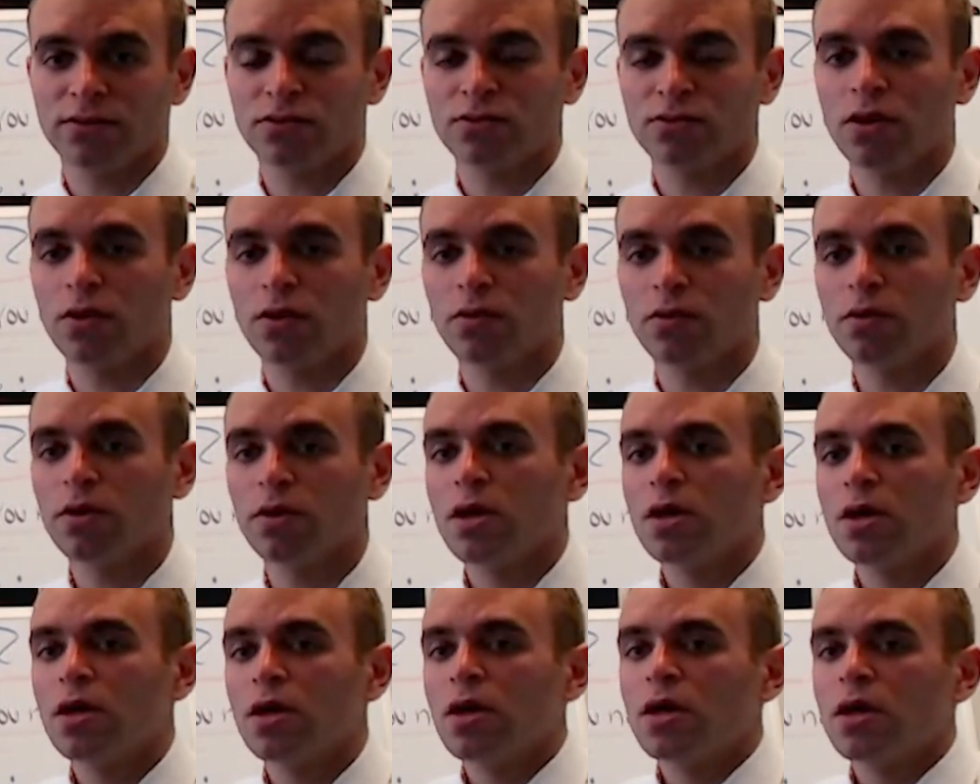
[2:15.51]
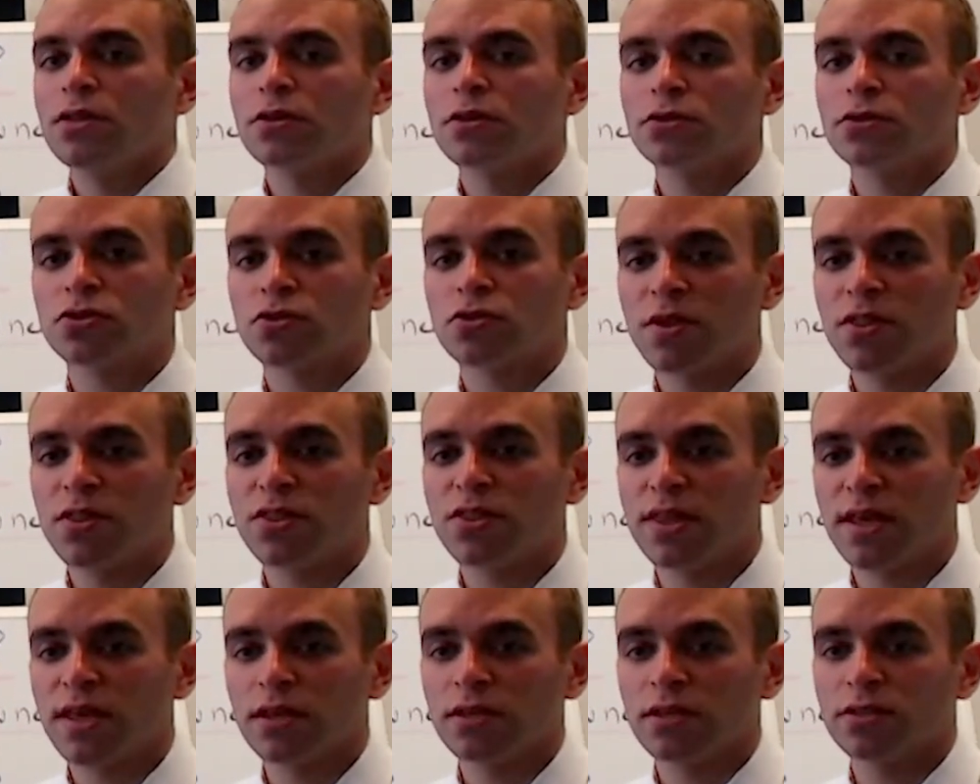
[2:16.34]
So there's 3
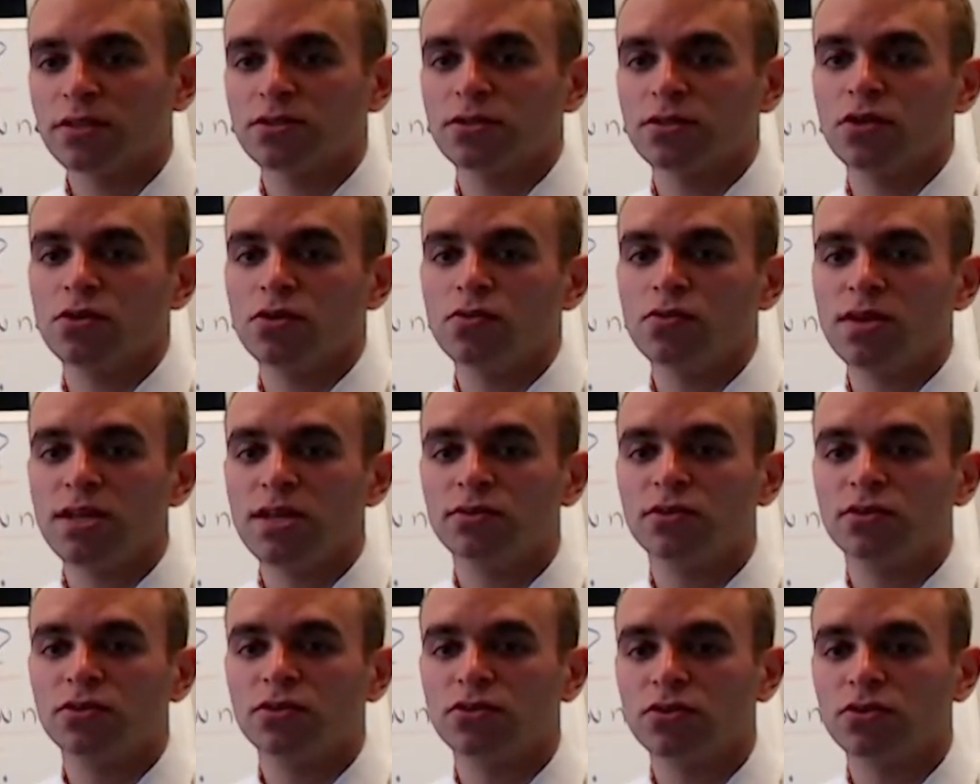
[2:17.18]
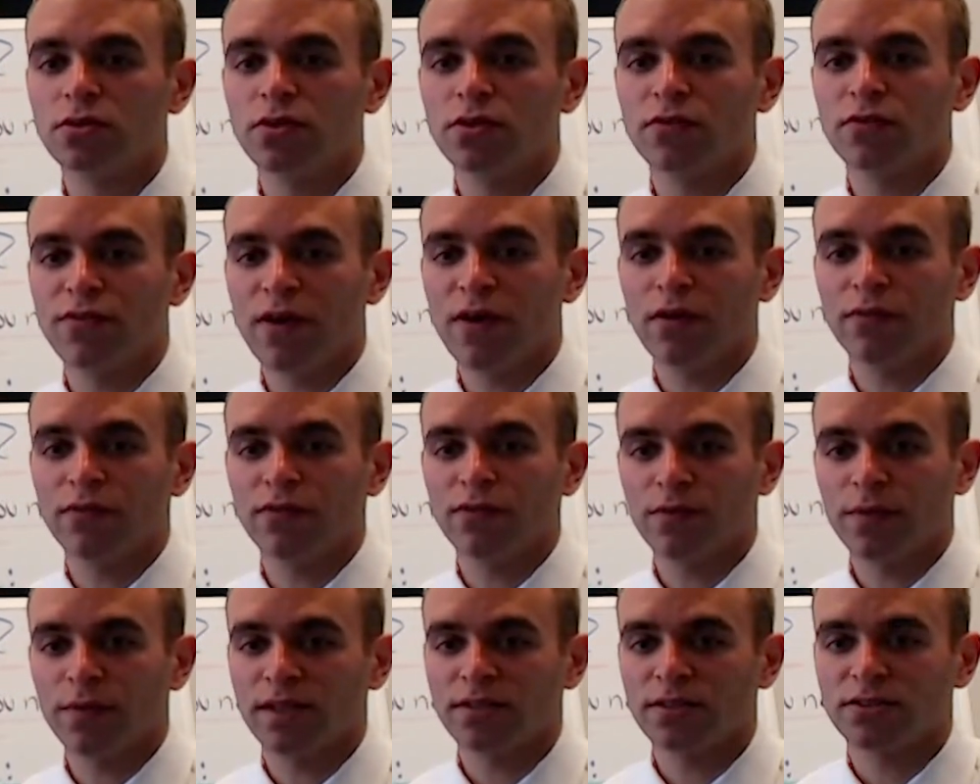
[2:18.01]
things you need to do to file
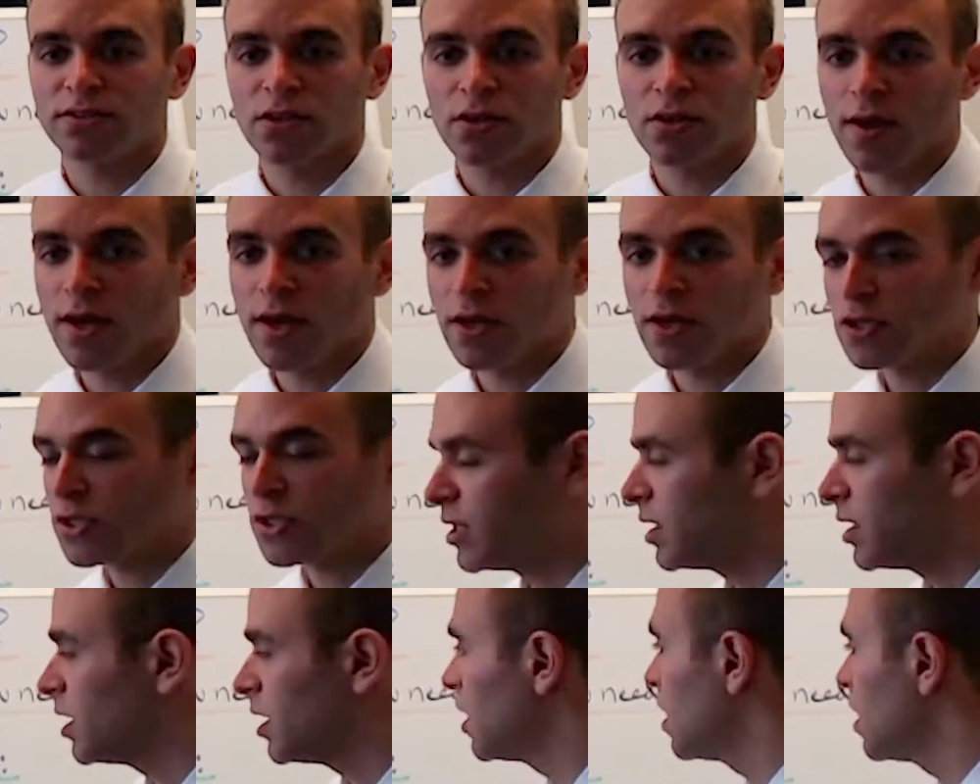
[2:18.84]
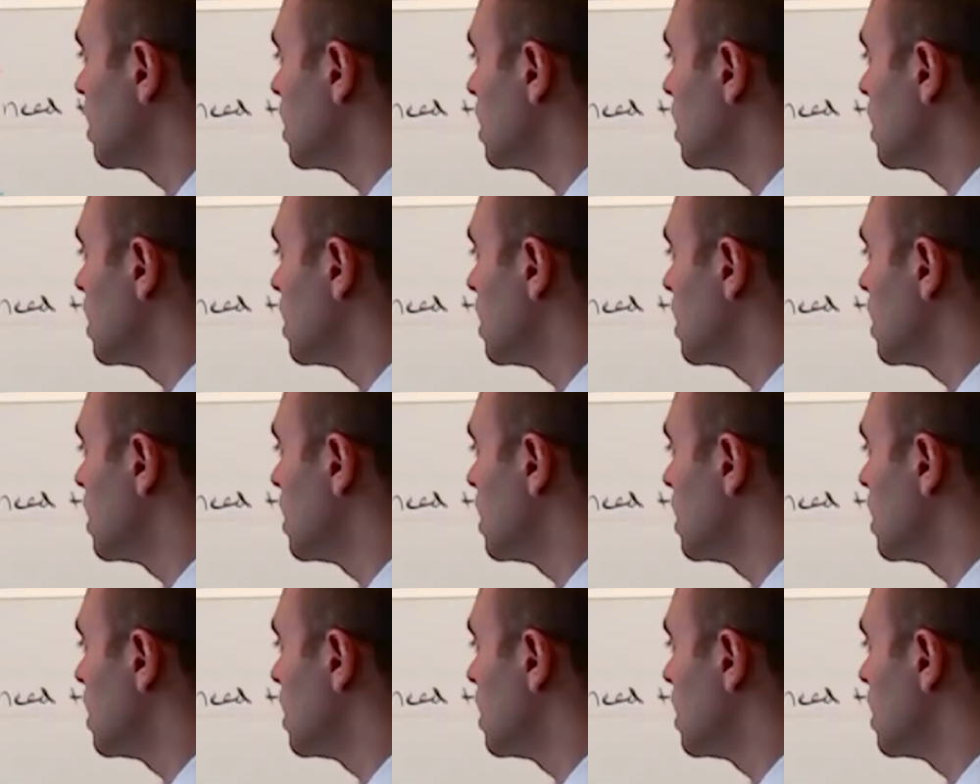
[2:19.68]
for reconsideration.